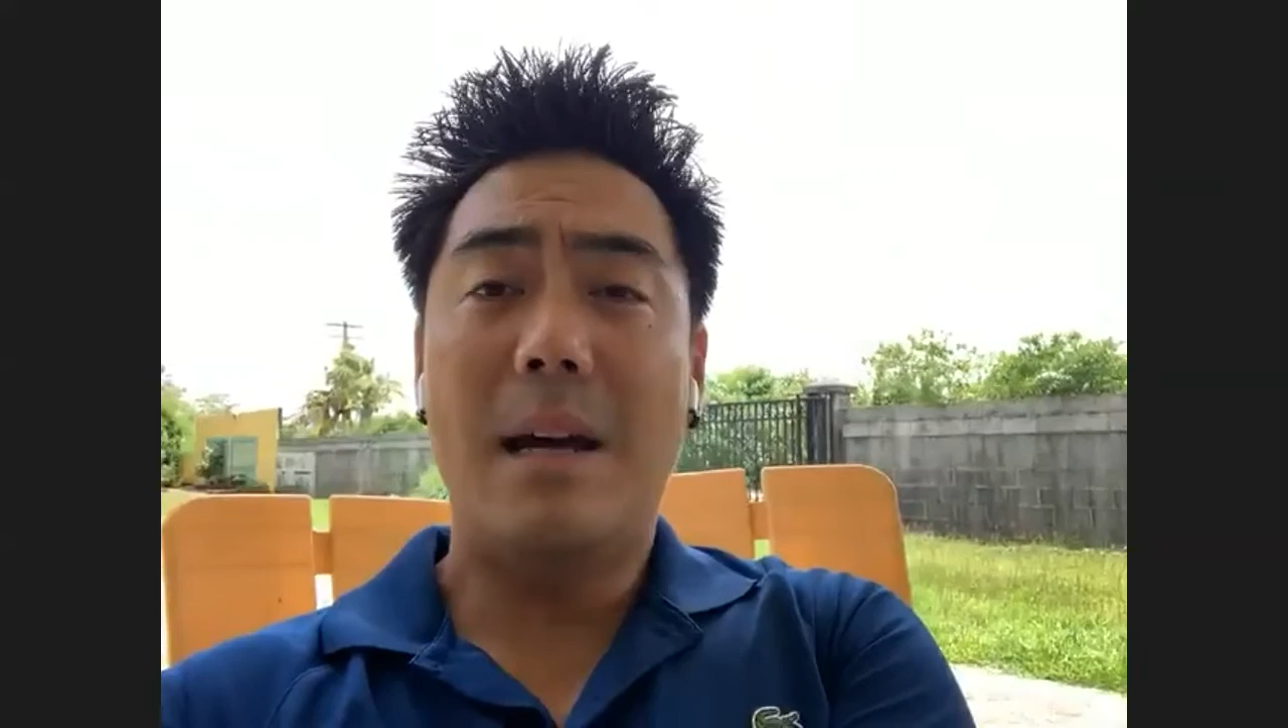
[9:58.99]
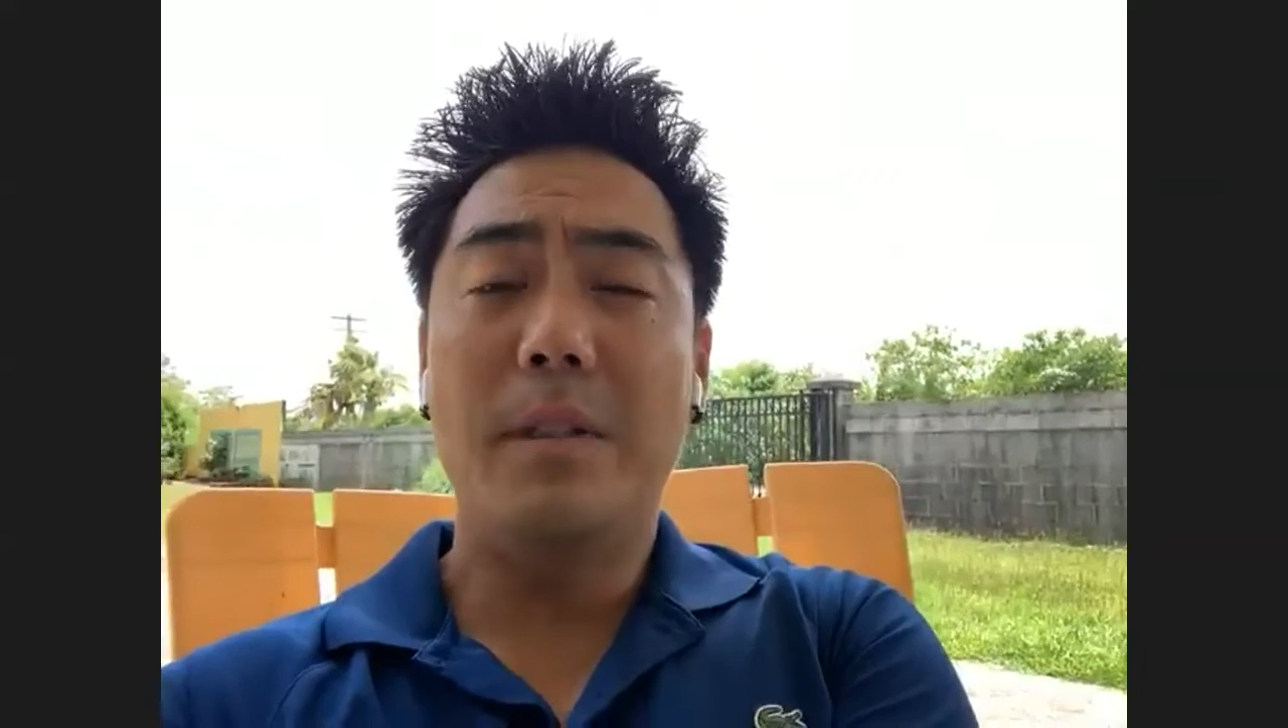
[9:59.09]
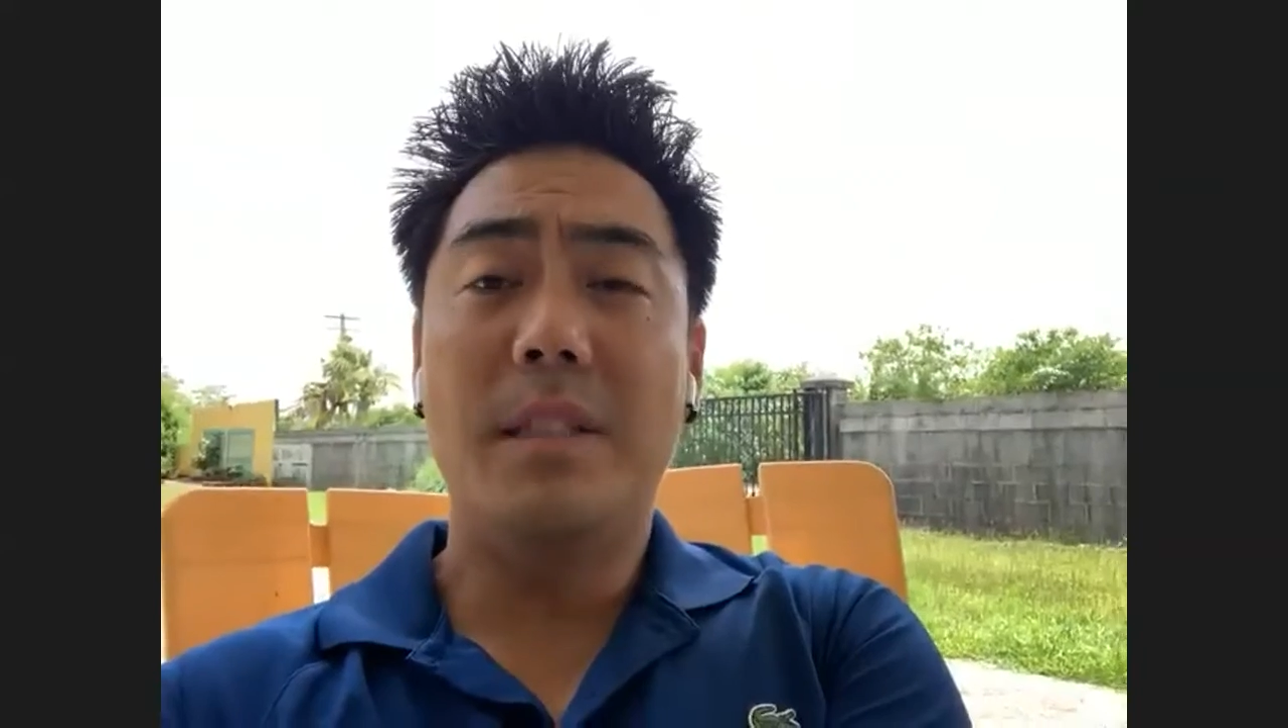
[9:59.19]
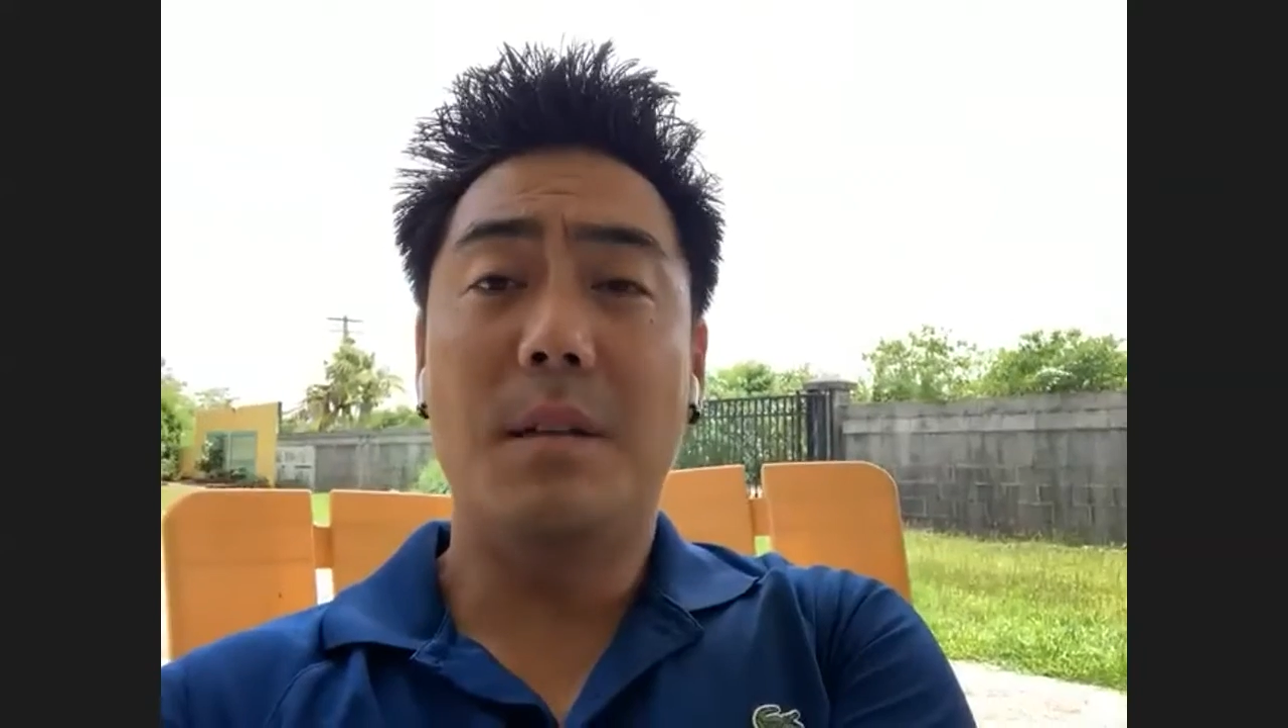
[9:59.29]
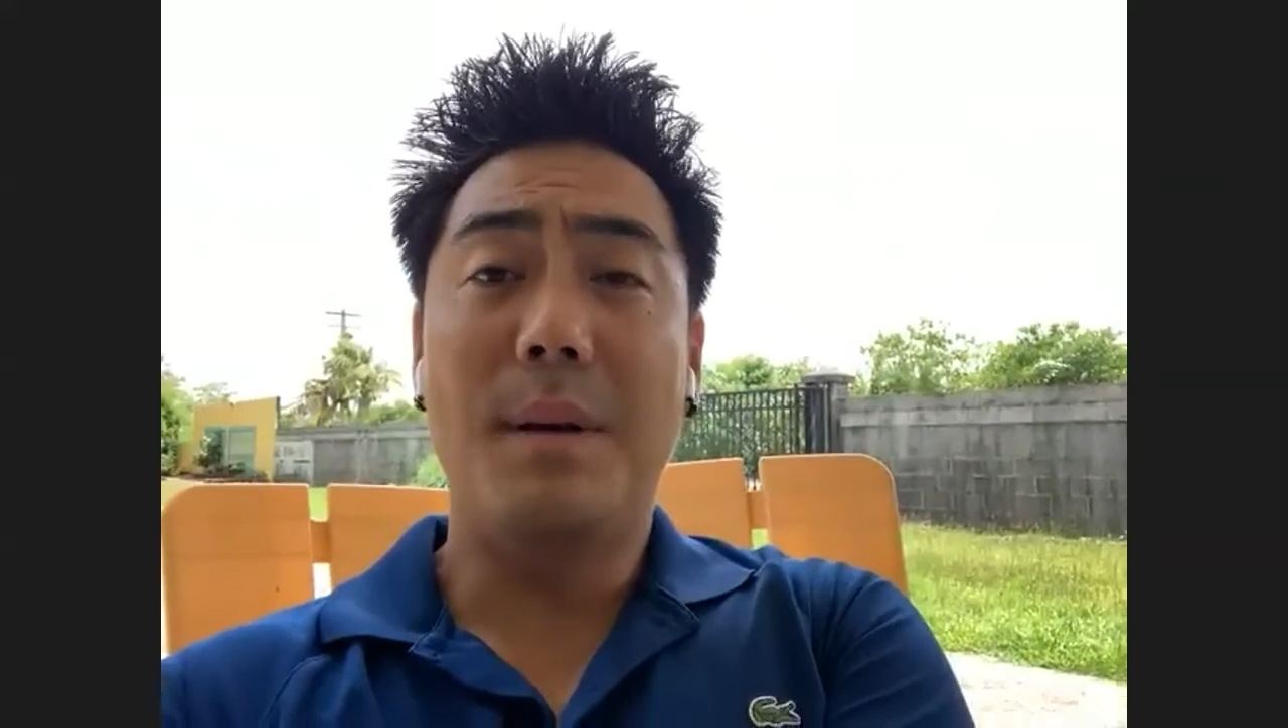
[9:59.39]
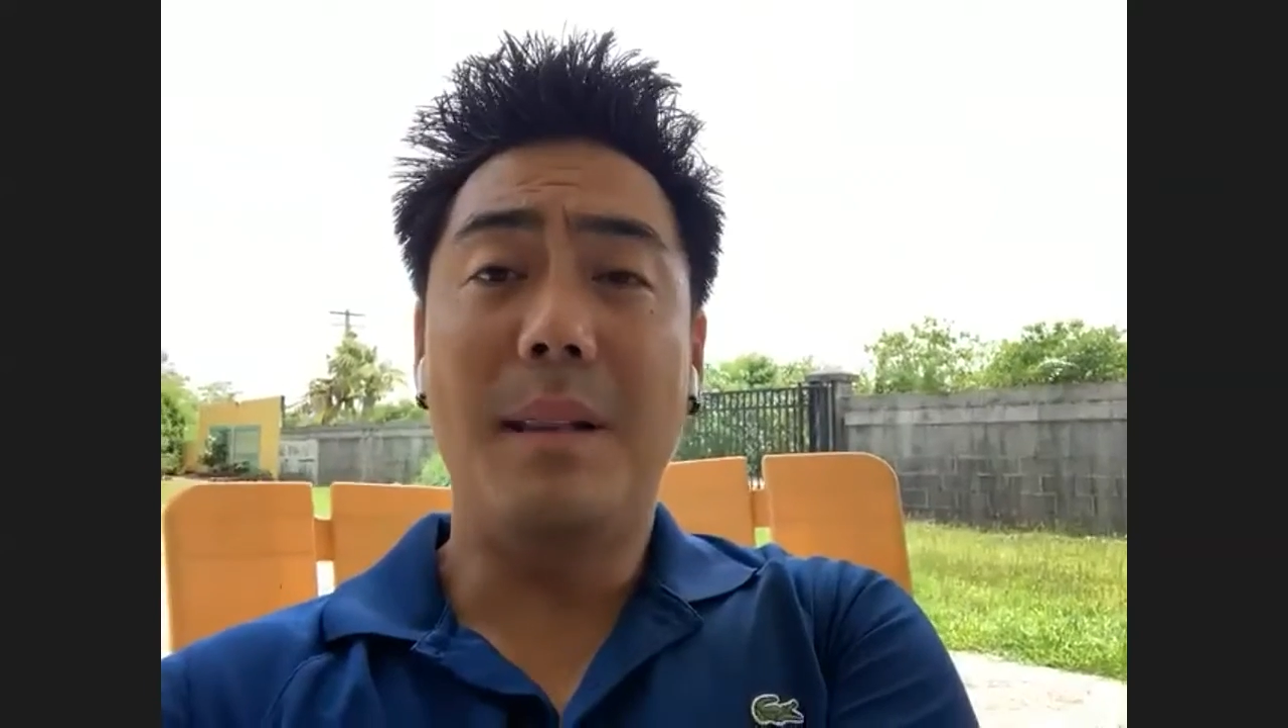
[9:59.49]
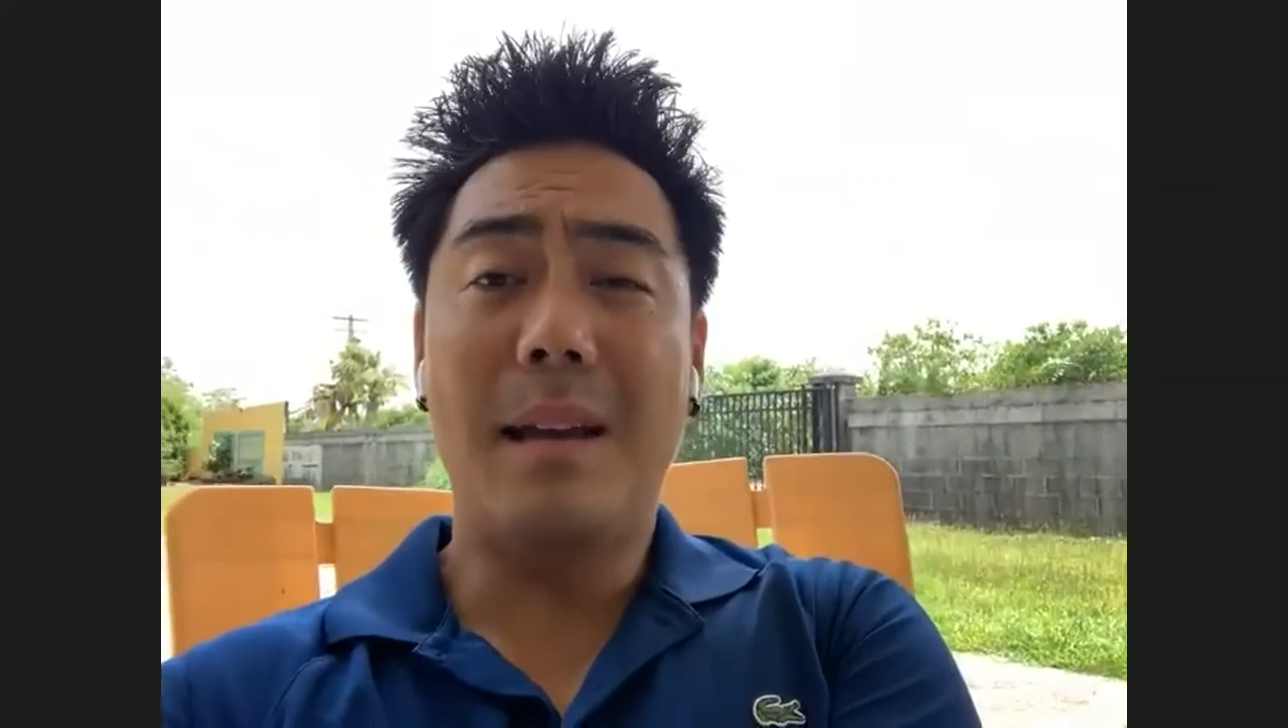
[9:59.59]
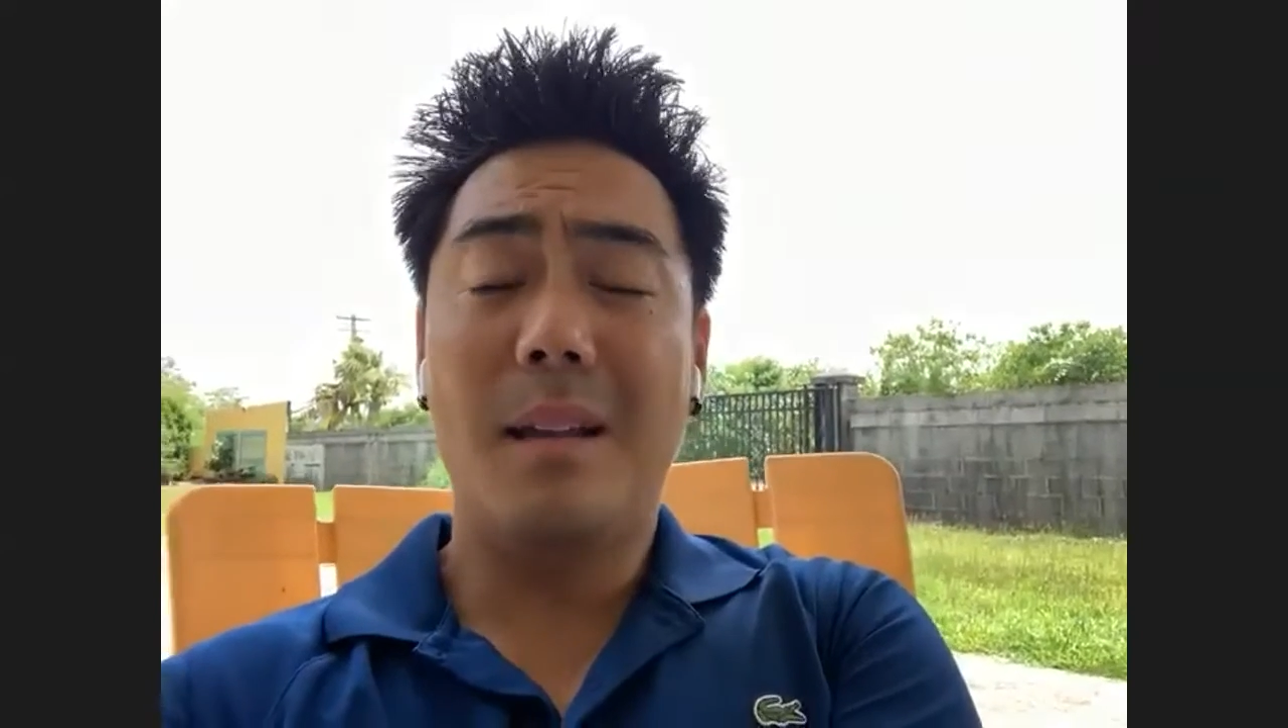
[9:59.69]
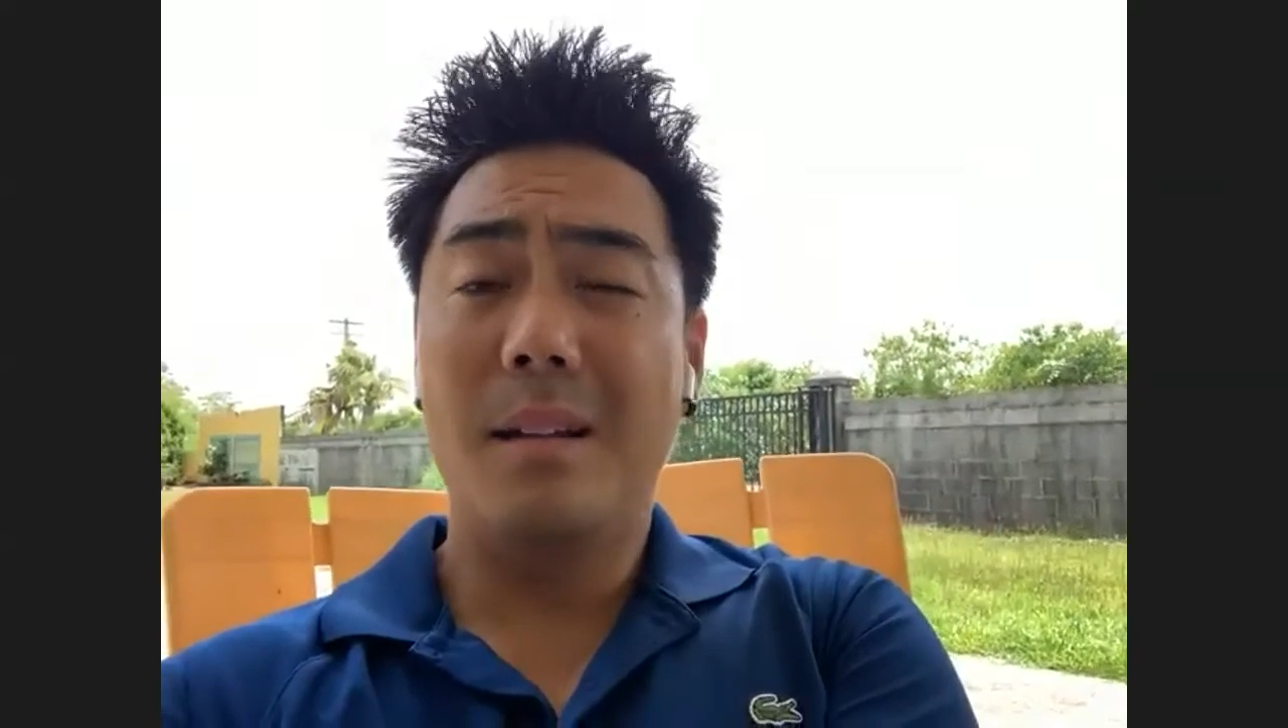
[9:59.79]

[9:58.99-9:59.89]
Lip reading: which is a molecular